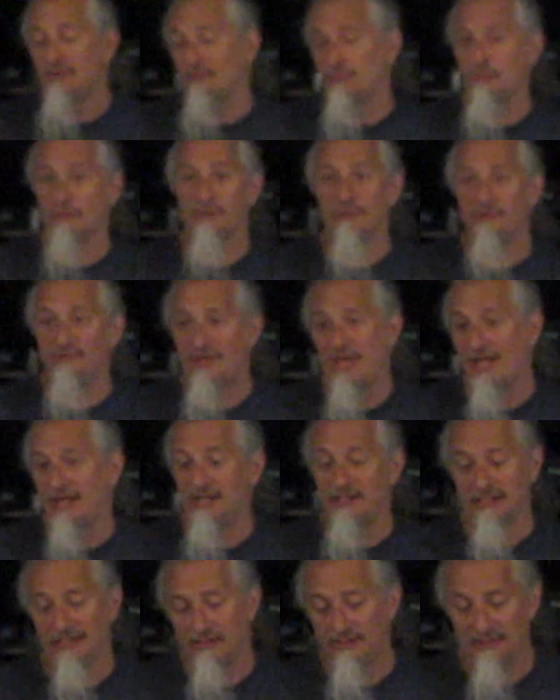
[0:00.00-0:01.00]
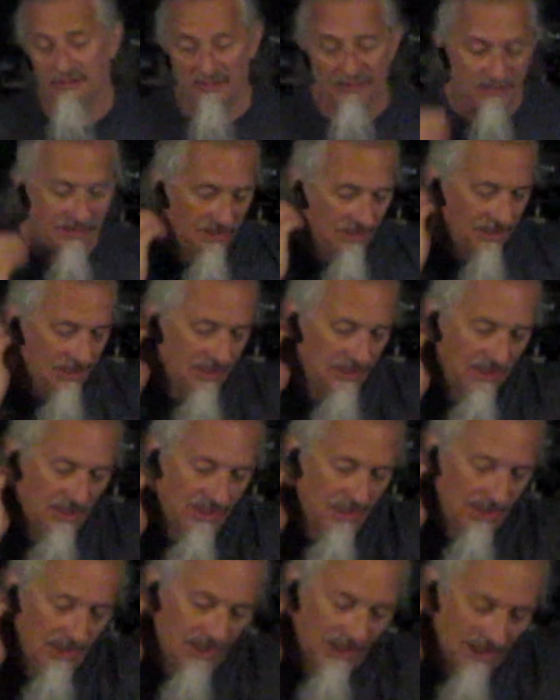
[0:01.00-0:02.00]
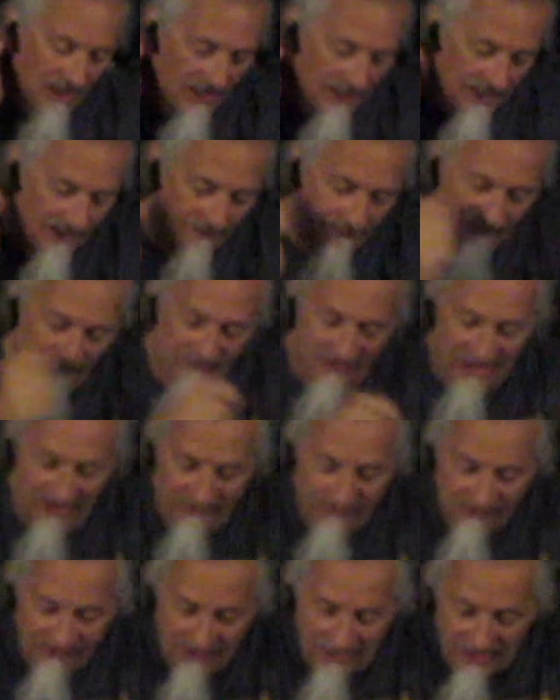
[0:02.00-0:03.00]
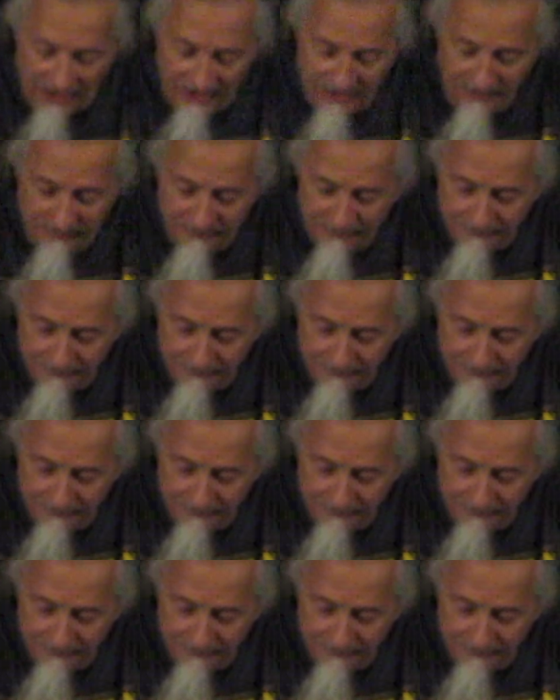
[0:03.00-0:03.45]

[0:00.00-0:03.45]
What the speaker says: towards that end. That said,